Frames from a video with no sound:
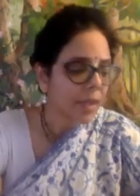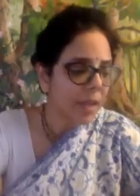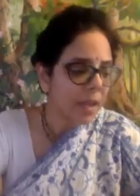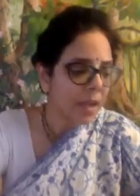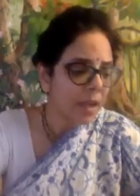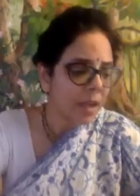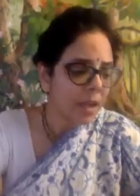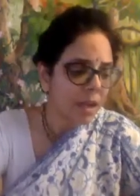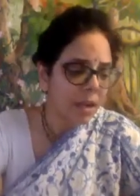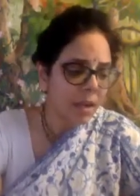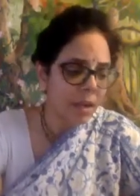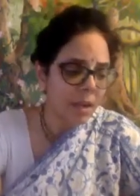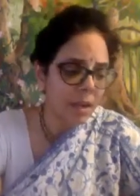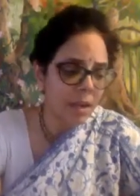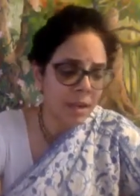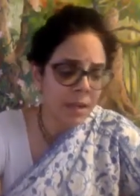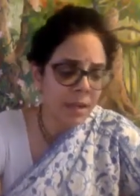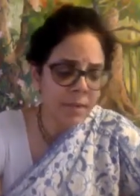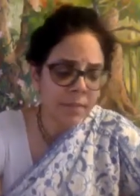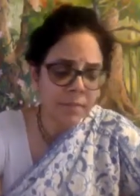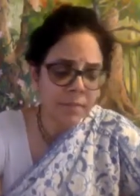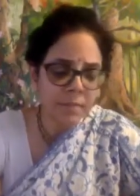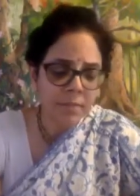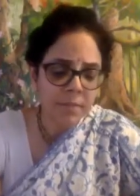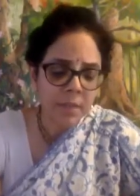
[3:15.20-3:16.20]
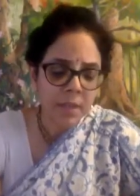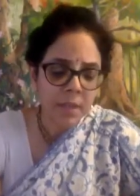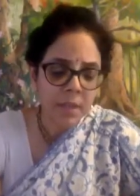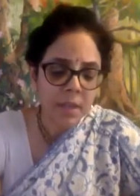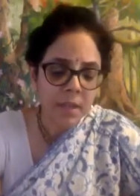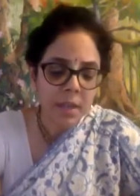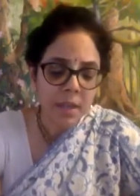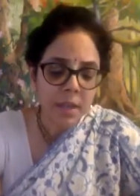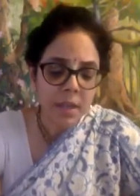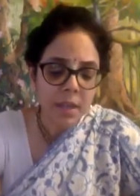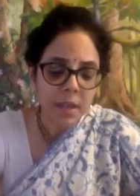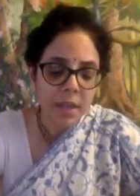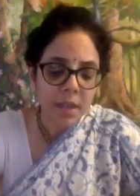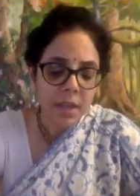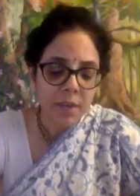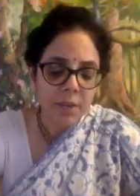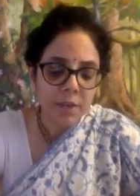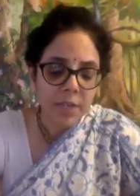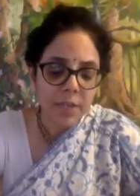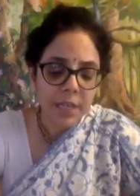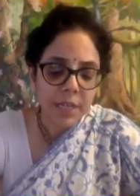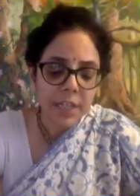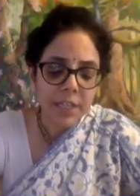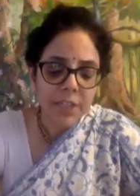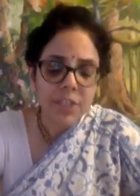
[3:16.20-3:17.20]
Um,
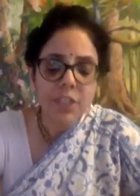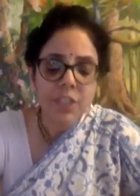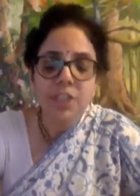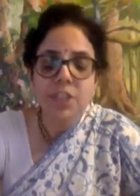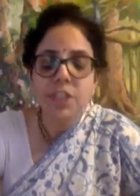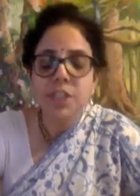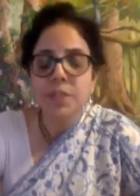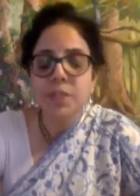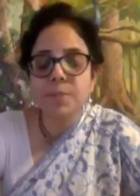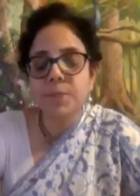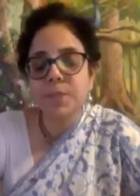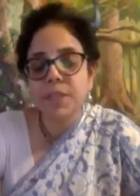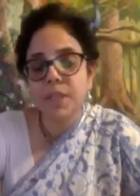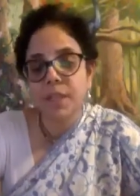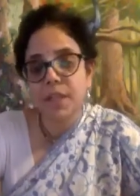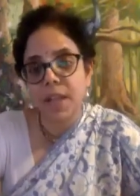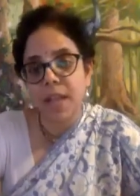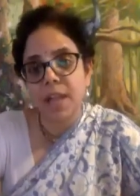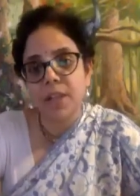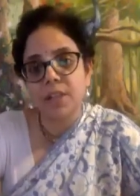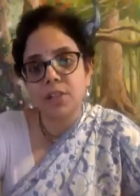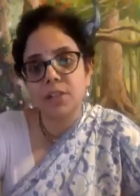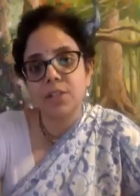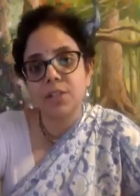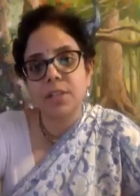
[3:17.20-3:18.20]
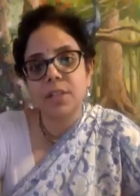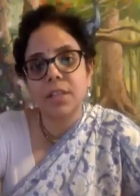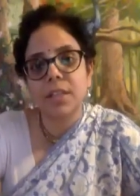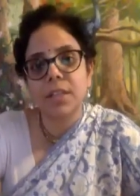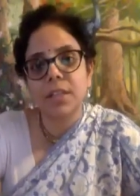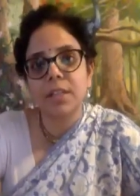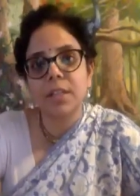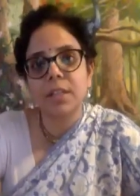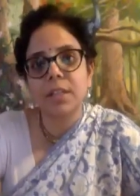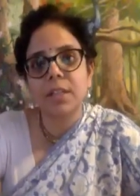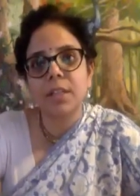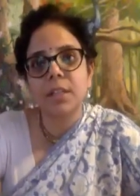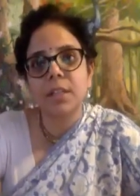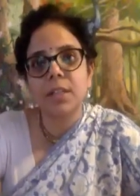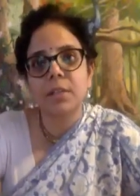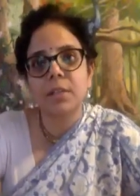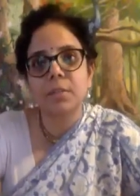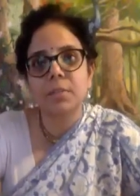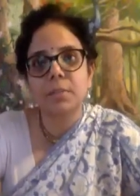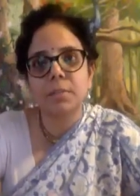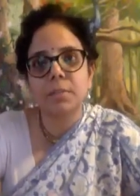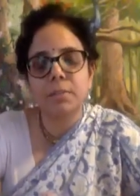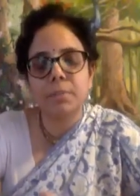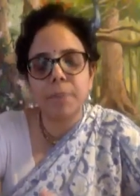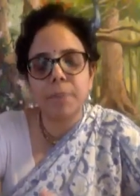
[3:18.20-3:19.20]
Relationships are actually
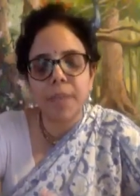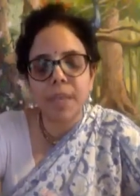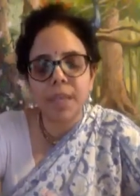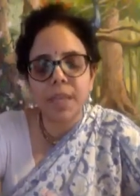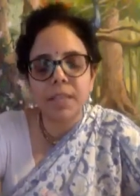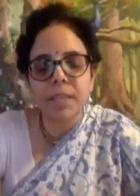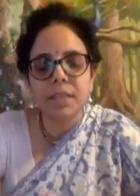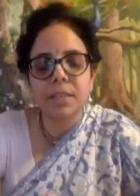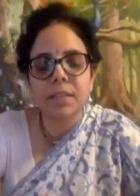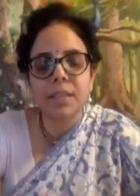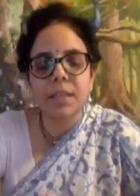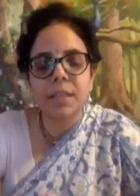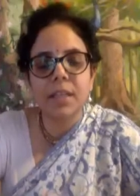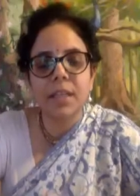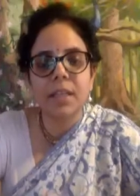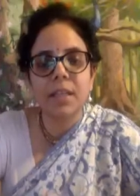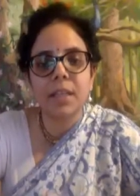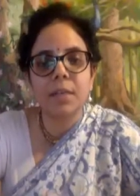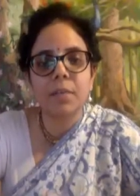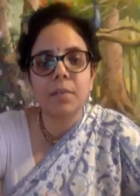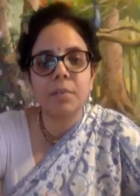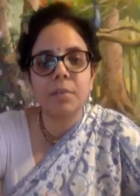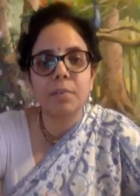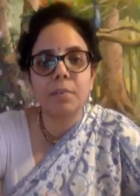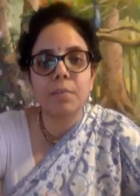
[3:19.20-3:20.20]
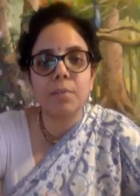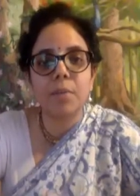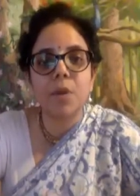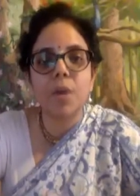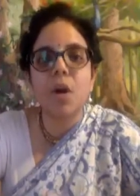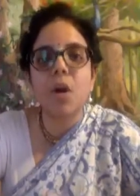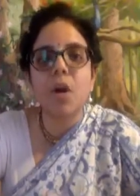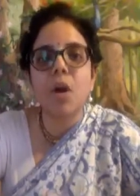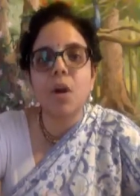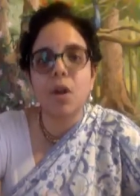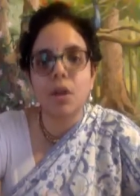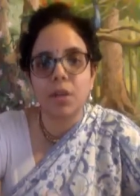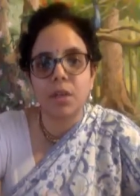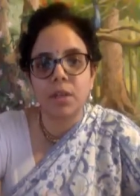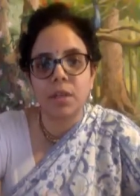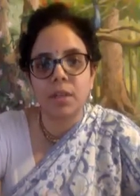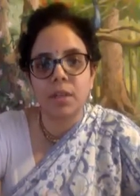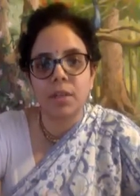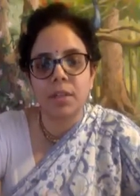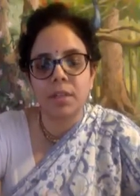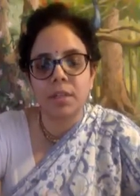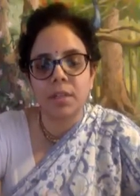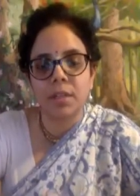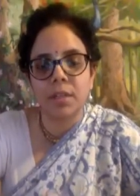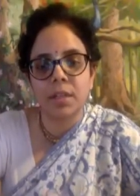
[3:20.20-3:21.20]
the basic block
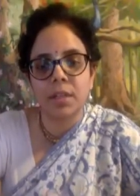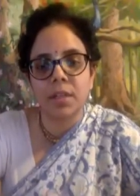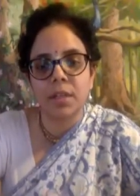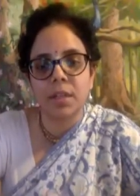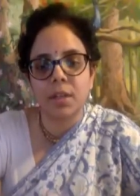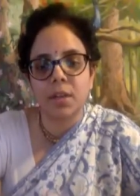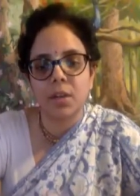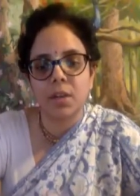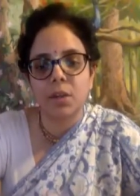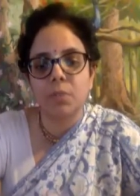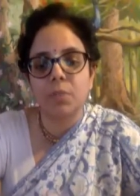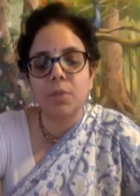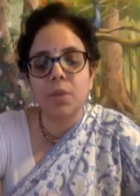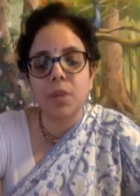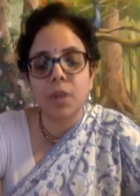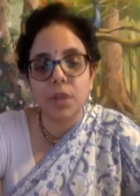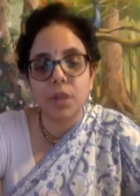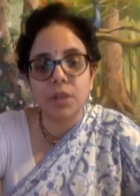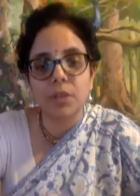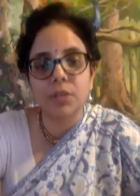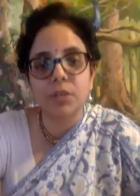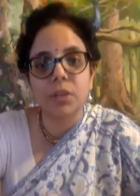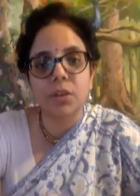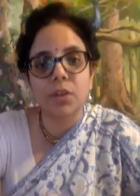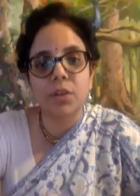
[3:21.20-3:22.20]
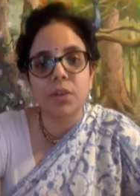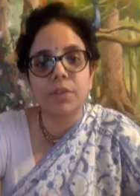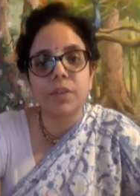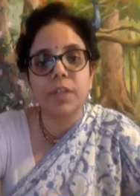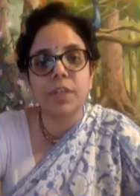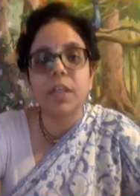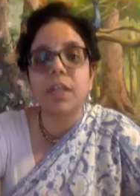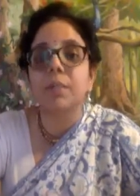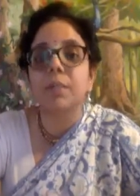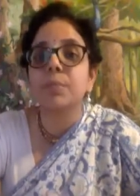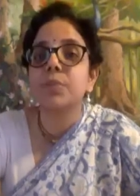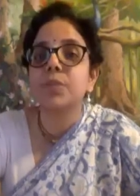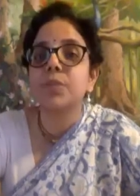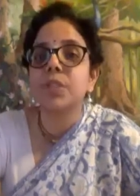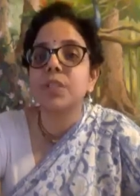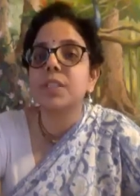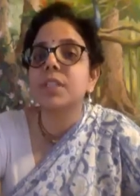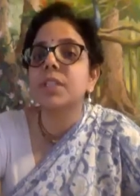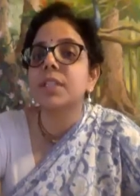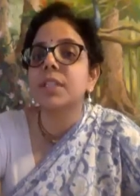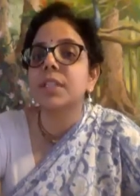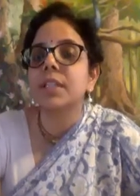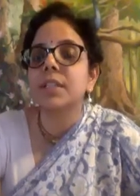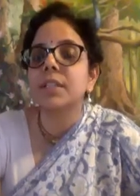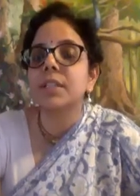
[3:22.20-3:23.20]
or blocks of a
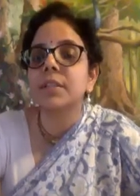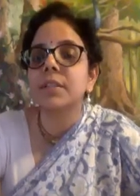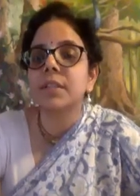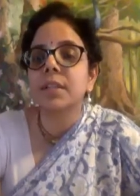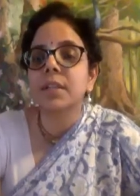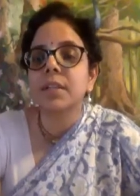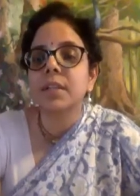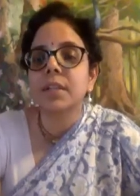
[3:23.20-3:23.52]
community.